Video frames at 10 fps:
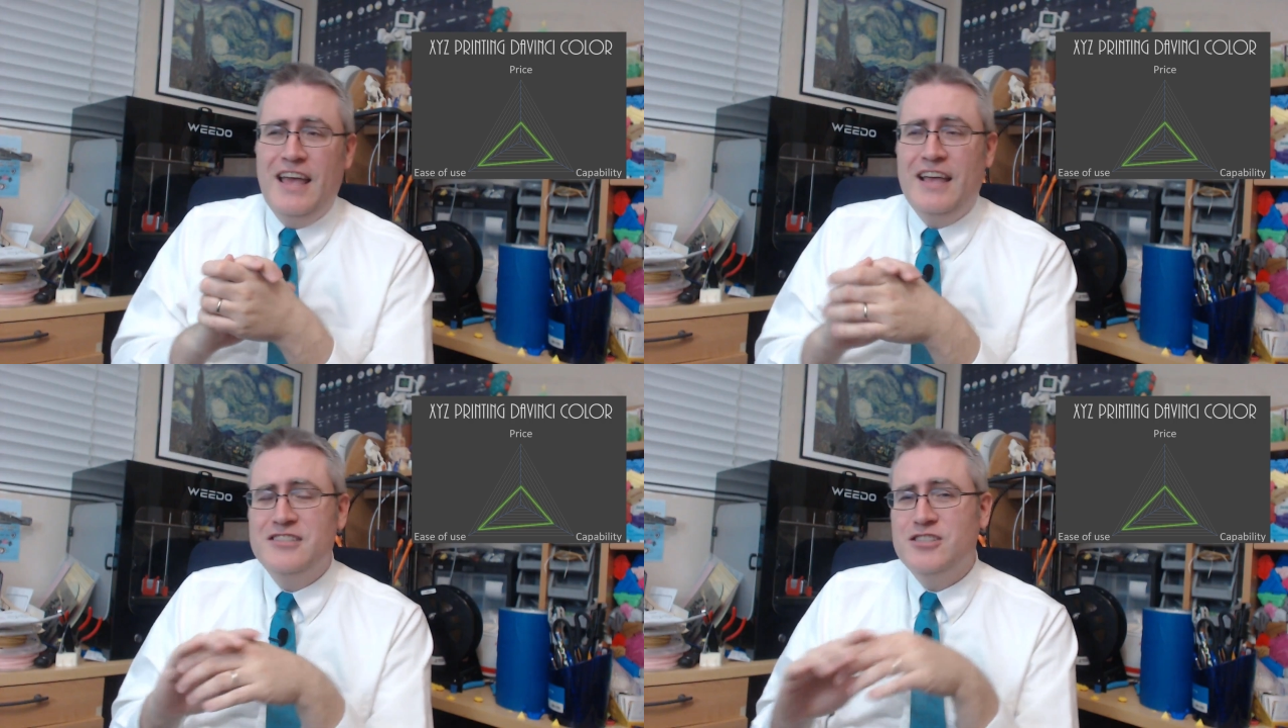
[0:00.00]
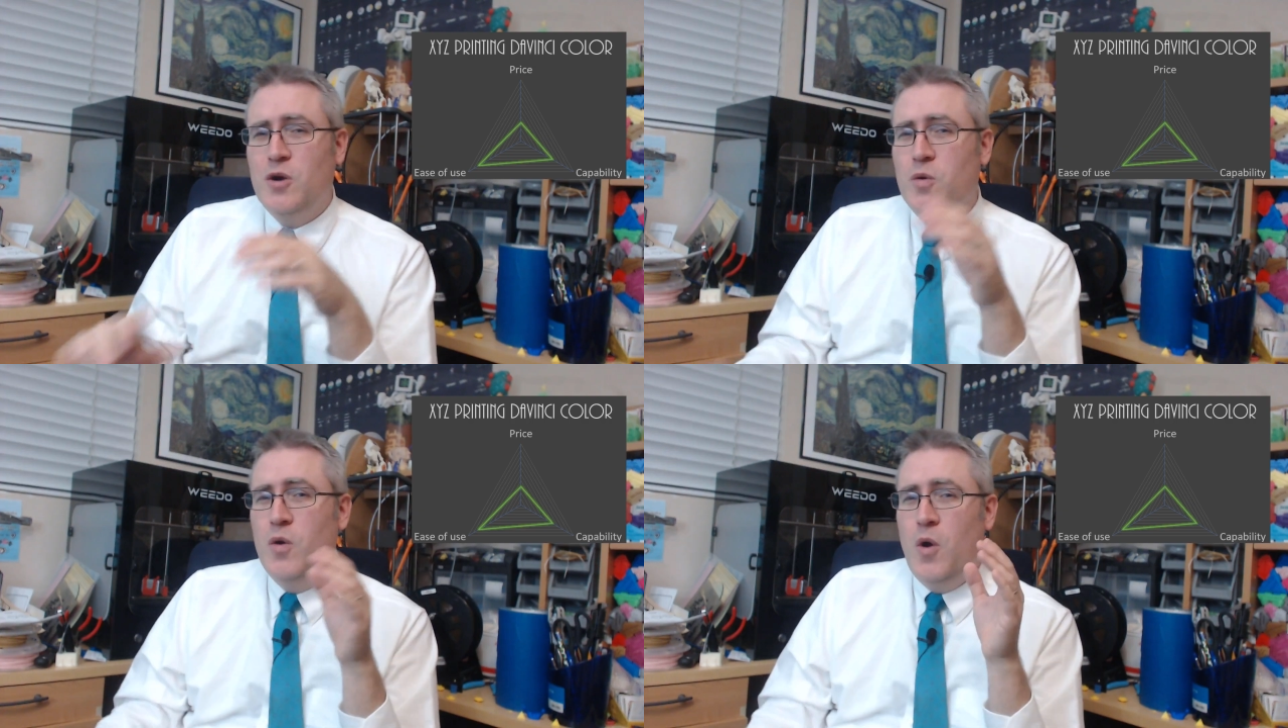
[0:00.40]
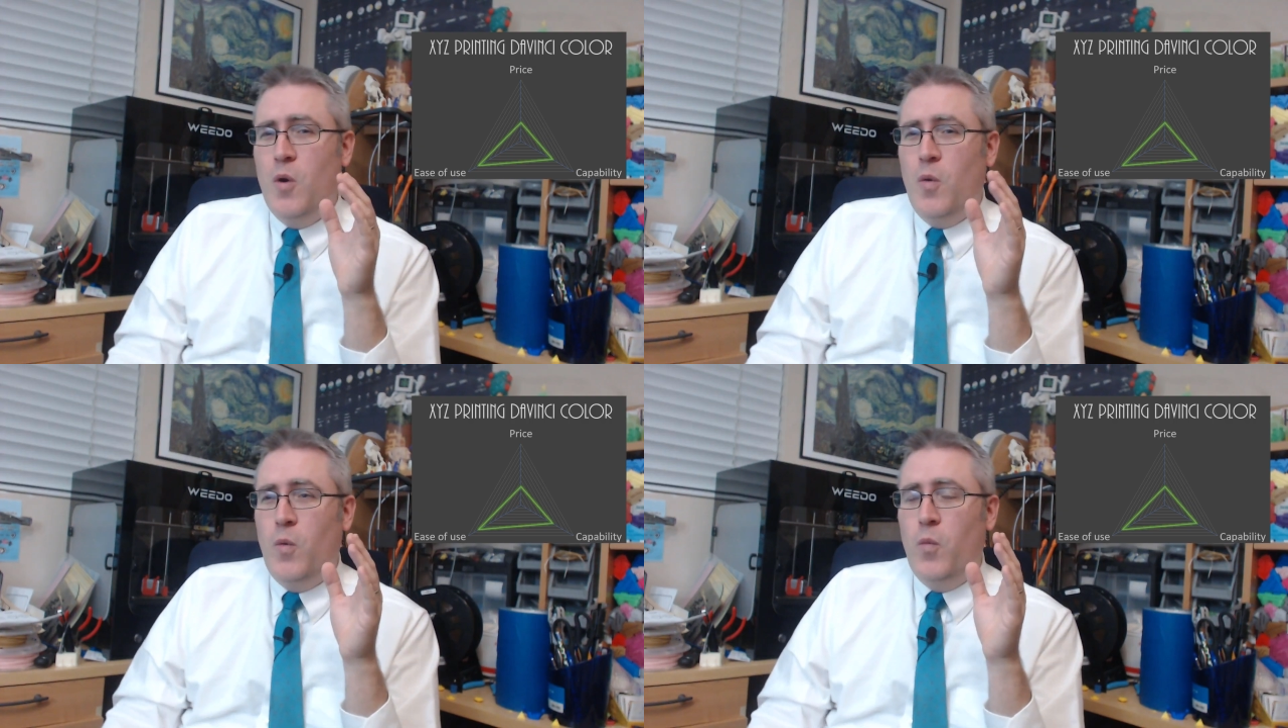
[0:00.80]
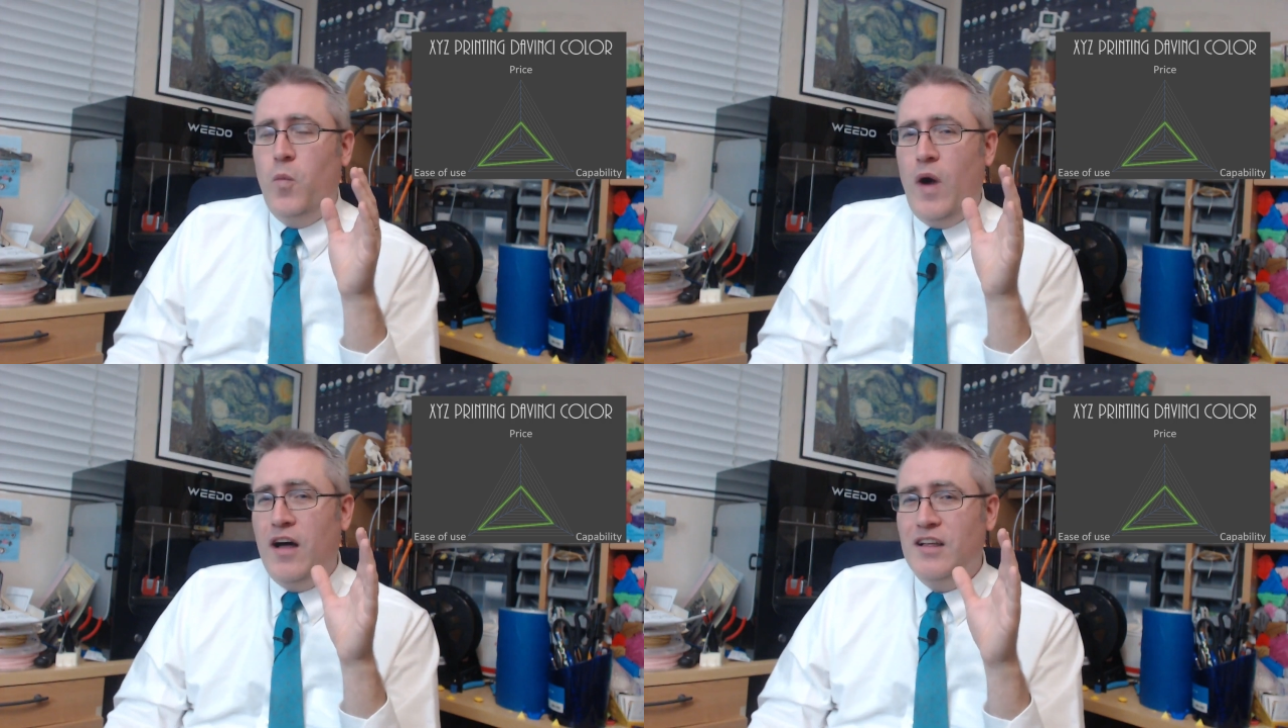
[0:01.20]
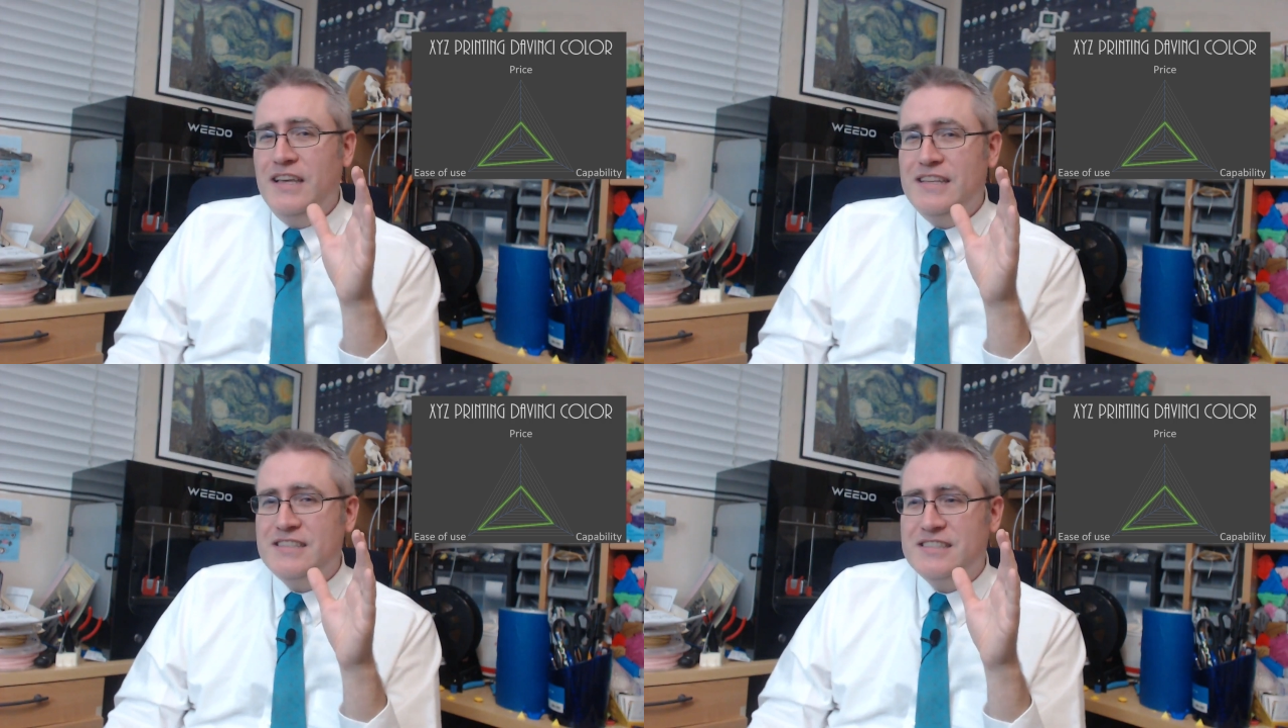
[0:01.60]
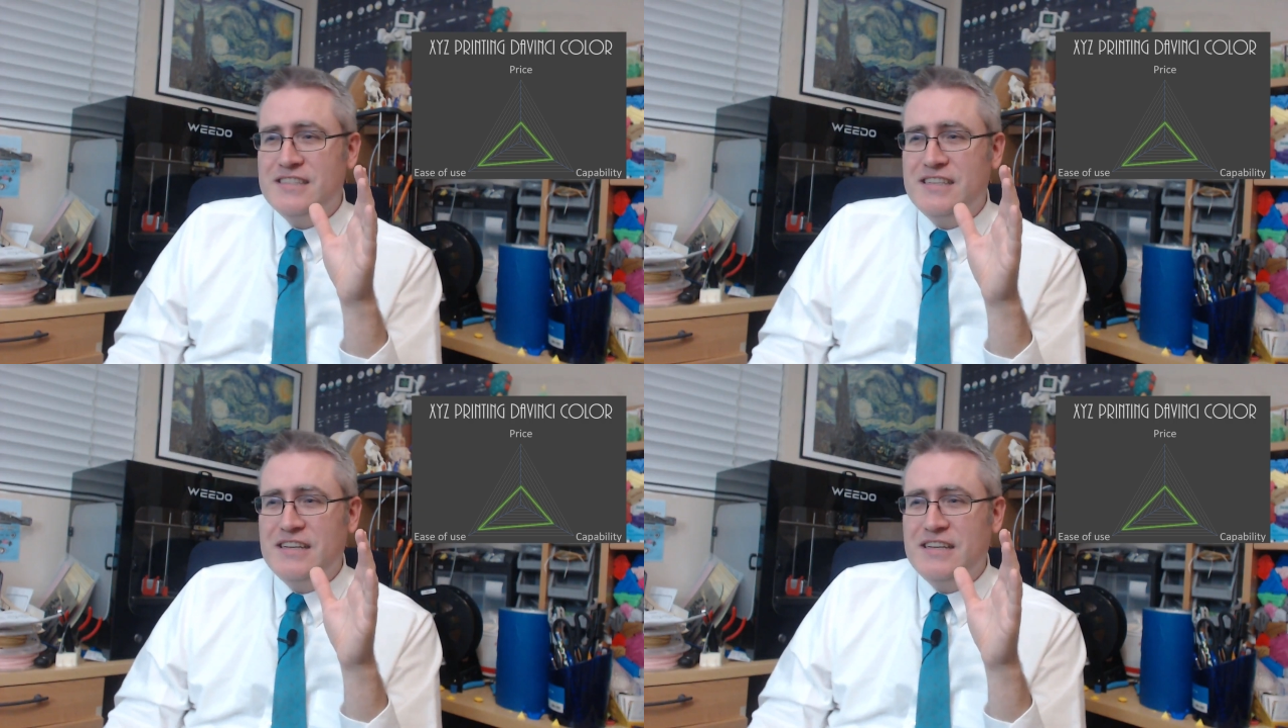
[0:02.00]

And so while it's